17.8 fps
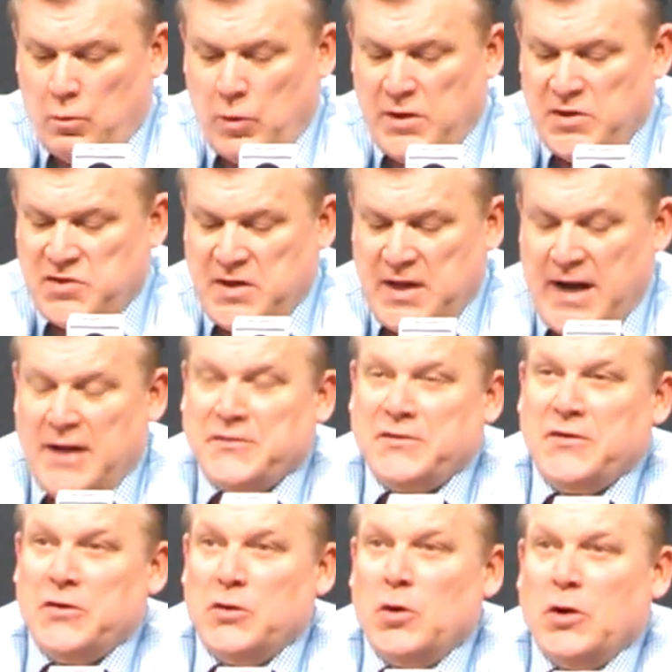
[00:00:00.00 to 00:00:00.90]
We set
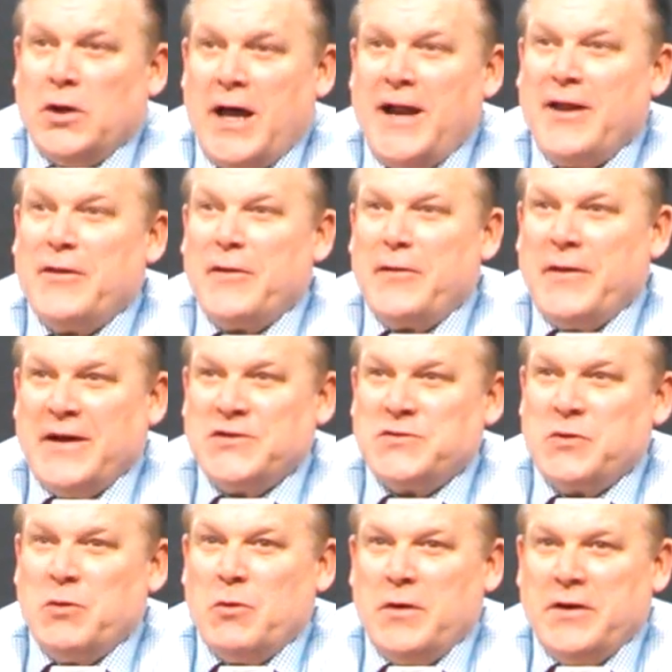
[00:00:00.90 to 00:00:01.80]
out to do a lot of the
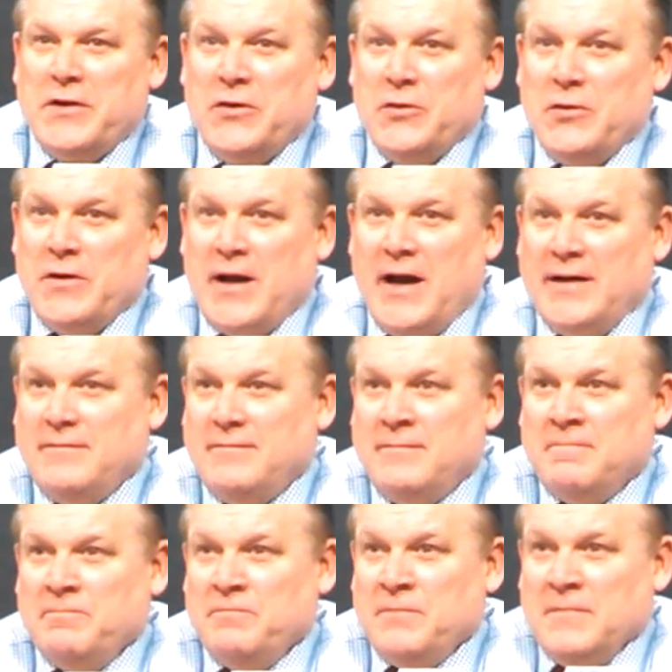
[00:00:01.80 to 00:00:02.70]
things we wanted to do.
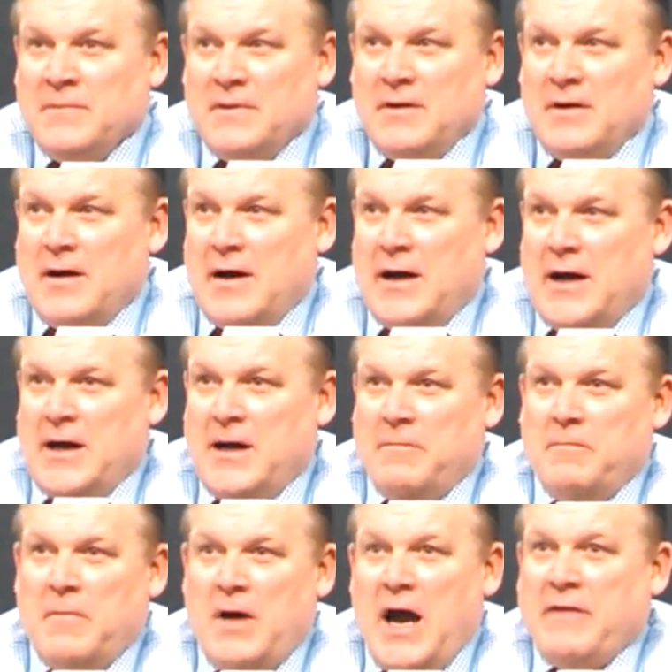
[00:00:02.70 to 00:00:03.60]

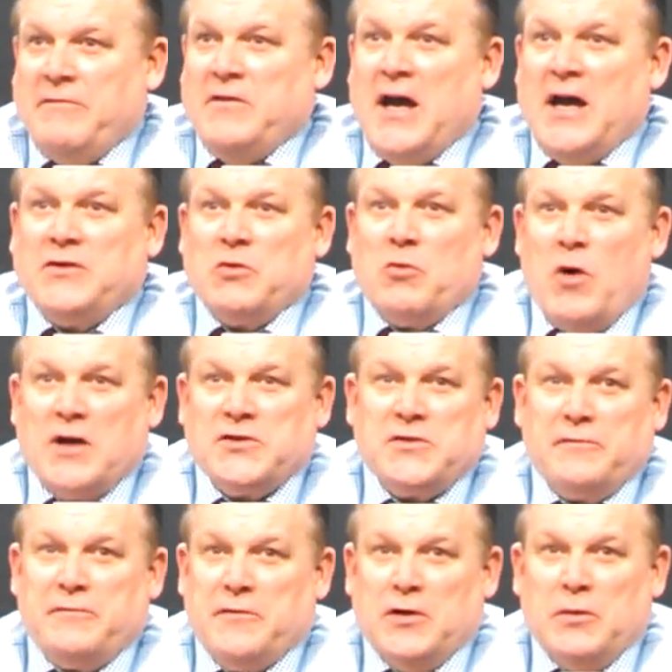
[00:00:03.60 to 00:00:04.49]
I've yet to
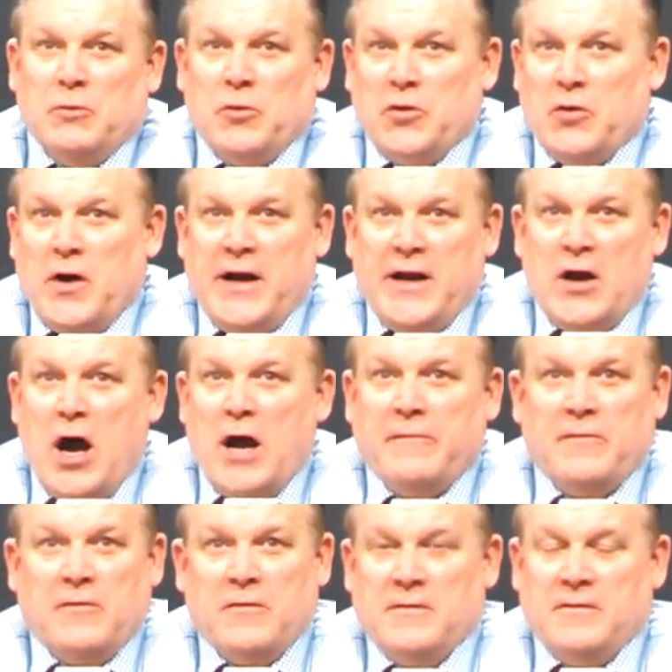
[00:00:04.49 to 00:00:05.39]
watch a film with Grady
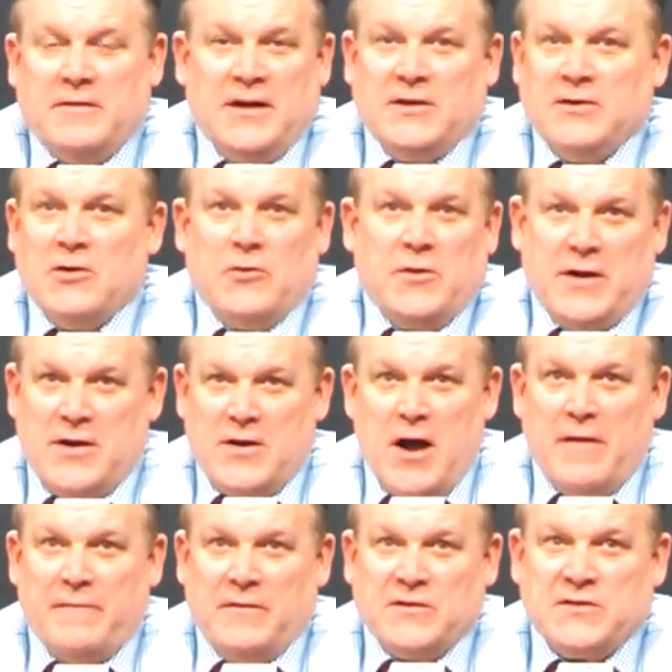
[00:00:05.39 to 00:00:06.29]
Eifert. Then you'll get
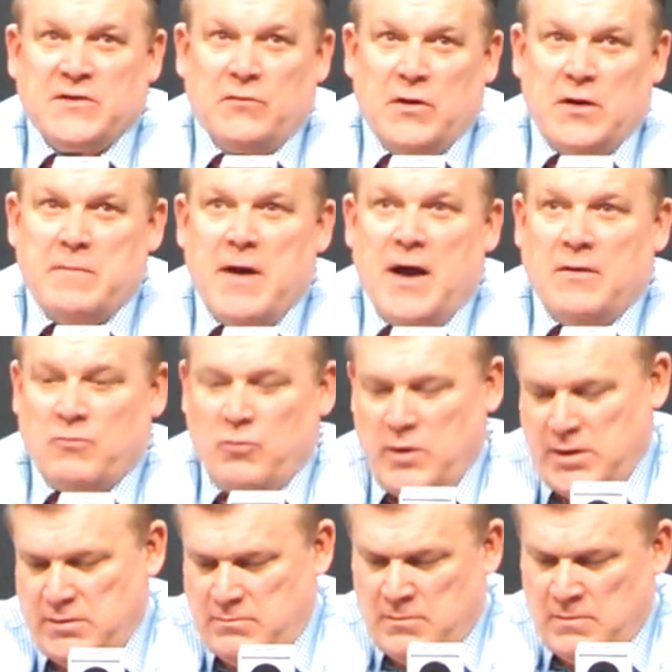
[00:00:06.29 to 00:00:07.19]
an offensive
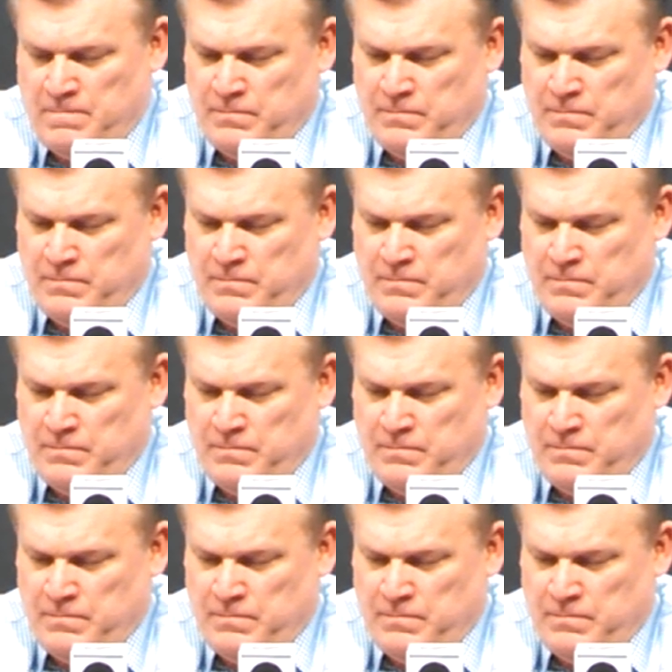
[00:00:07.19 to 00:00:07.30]
rebound.